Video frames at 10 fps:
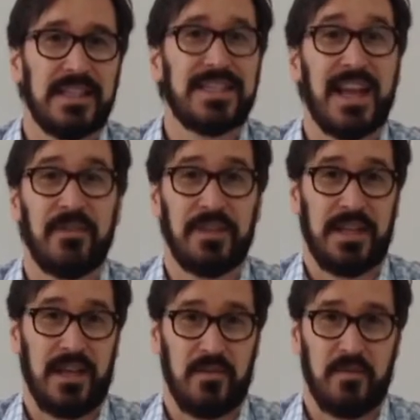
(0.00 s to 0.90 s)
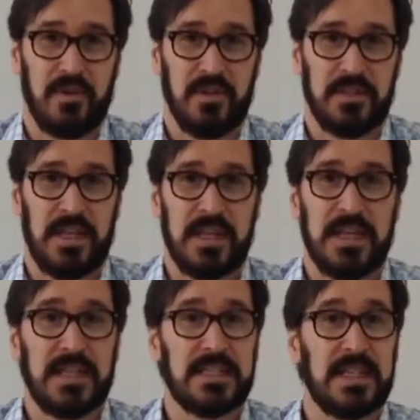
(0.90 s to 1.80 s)
sounding out words, and
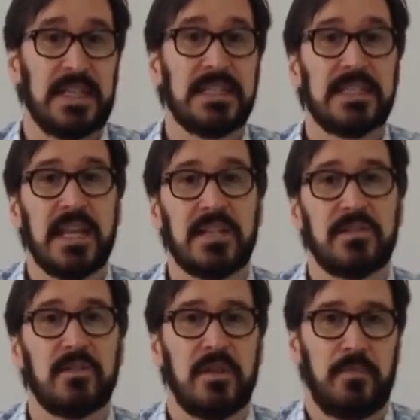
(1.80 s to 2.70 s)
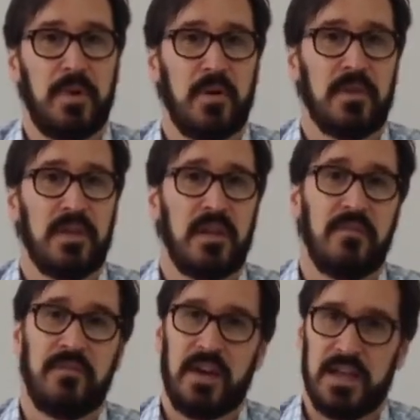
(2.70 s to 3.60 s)
it is an essential component
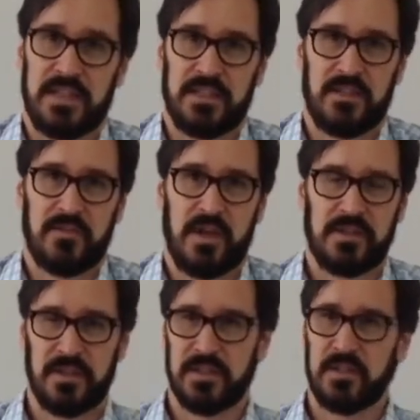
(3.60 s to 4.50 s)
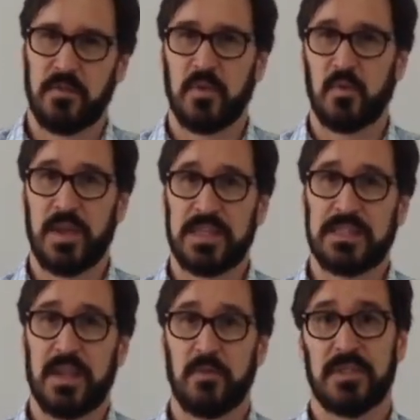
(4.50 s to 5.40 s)
of phonics instruction. So when we
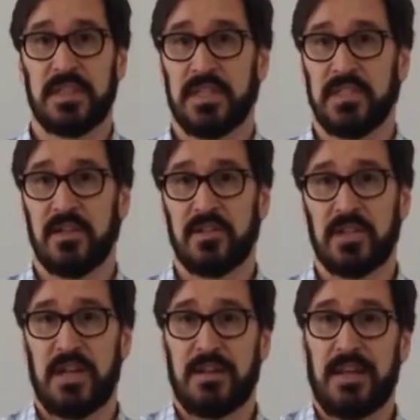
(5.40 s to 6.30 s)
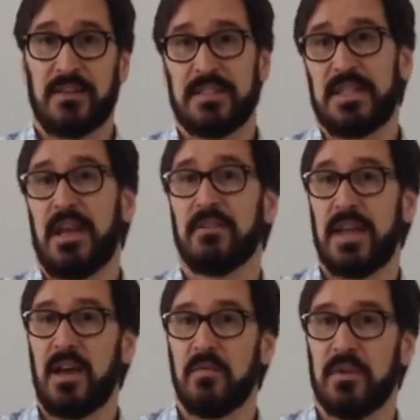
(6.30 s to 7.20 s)
say we're teaching our child how to sound
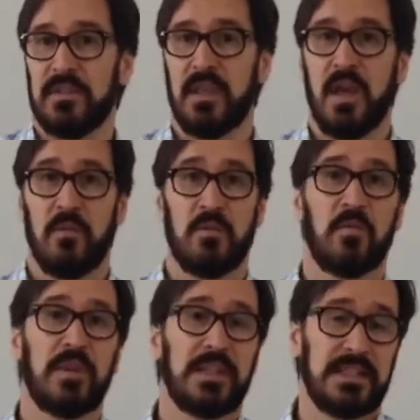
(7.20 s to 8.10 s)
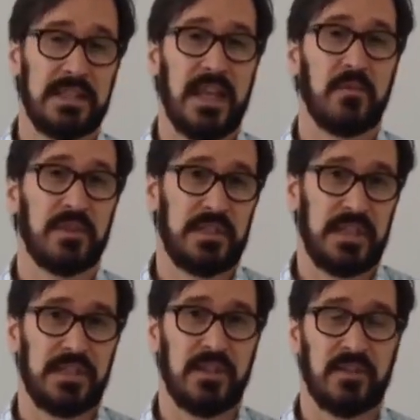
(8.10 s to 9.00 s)
out words, we're really saying we're
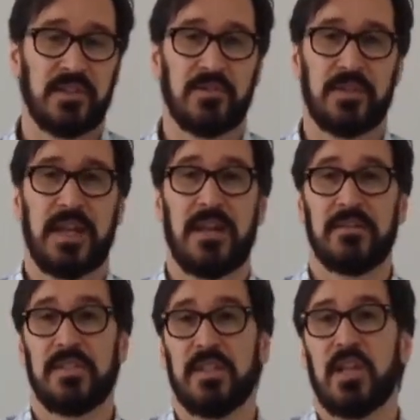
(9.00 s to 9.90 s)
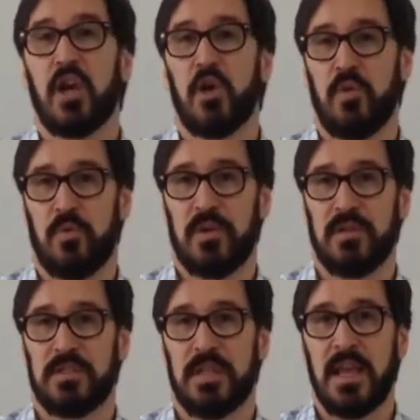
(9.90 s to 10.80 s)
teaching our children how to decode
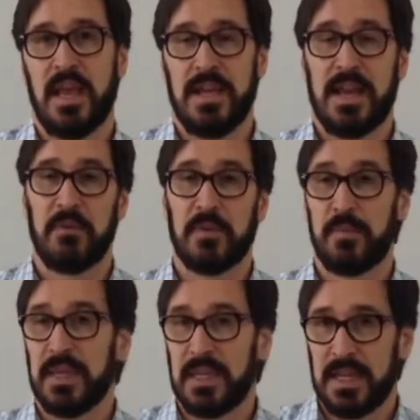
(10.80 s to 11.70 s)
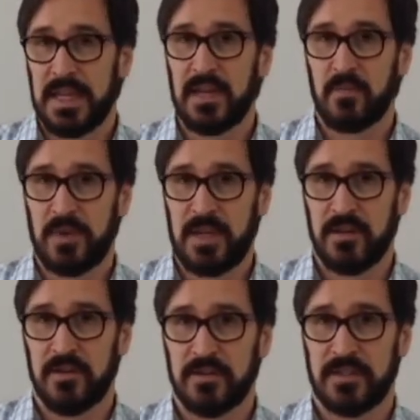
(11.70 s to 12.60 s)
words. Now with beginning
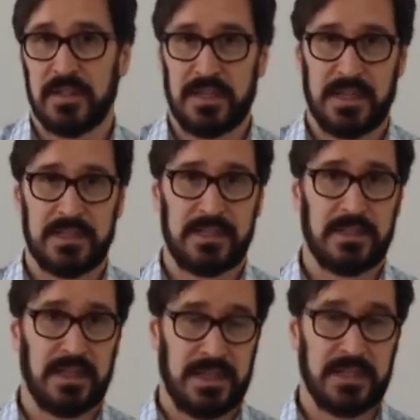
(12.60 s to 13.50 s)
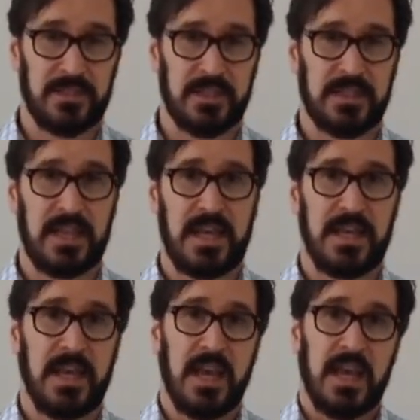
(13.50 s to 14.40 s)
readers, like I just said,